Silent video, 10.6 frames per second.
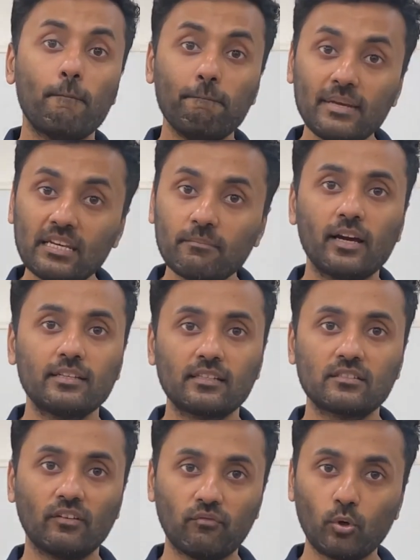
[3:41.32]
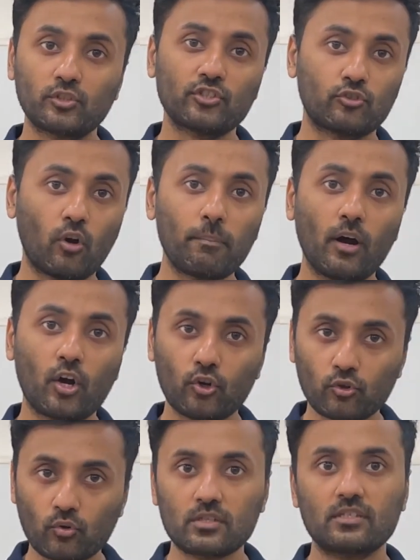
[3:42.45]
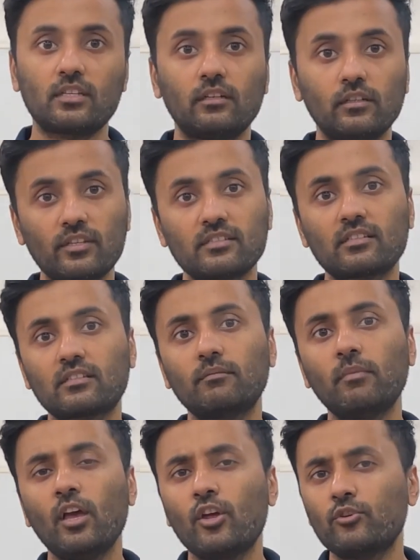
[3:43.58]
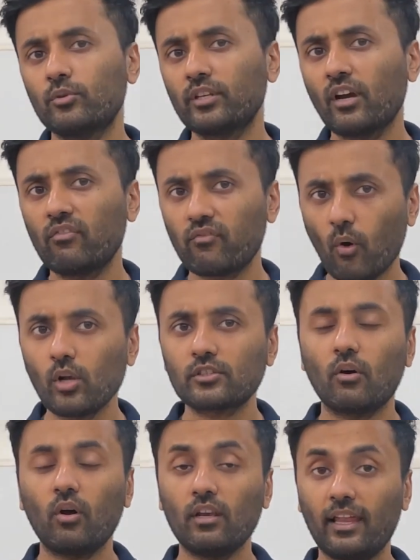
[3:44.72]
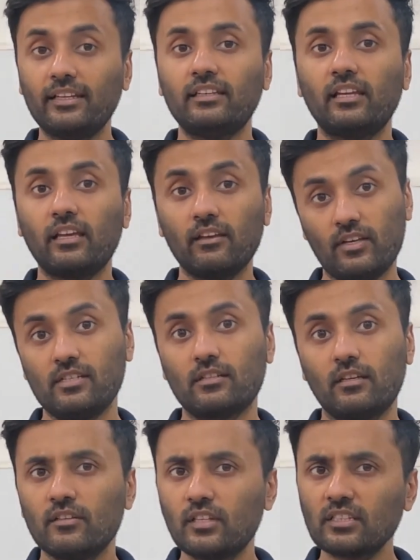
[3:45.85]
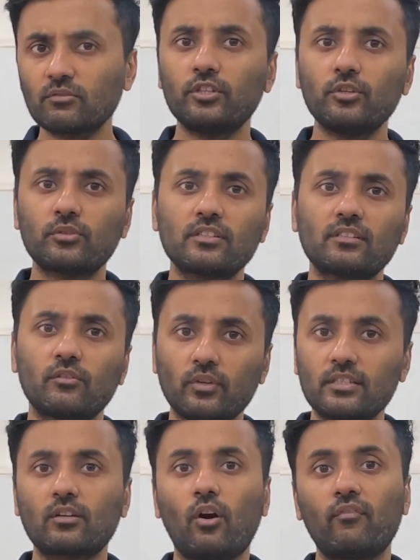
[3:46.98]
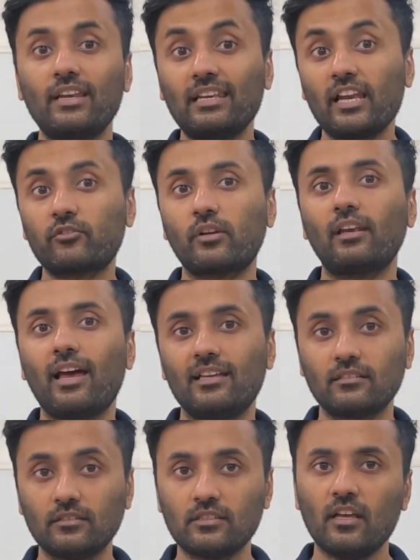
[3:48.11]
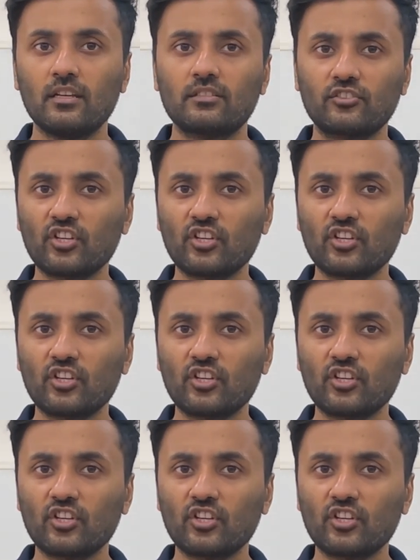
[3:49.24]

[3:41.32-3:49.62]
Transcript: minimizes the voltage drop across the earthing system during a fault or lightning event. This reduces the risk of electrical hazards such